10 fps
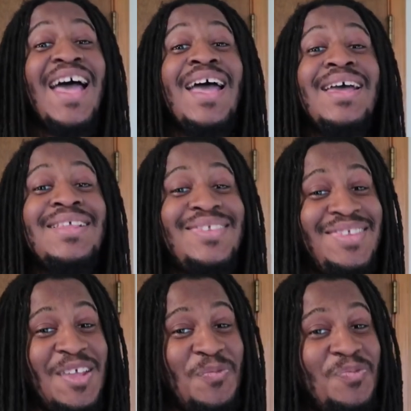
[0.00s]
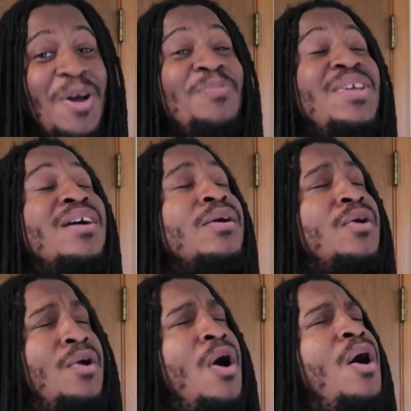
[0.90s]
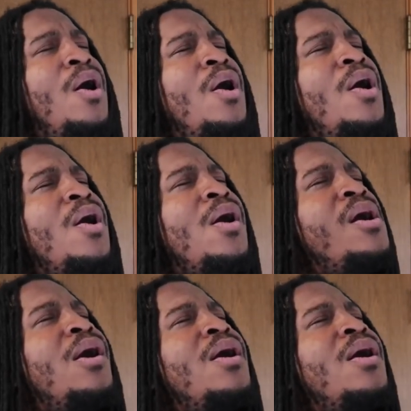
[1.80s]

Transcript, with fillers: and zip, zip up, up, your coat.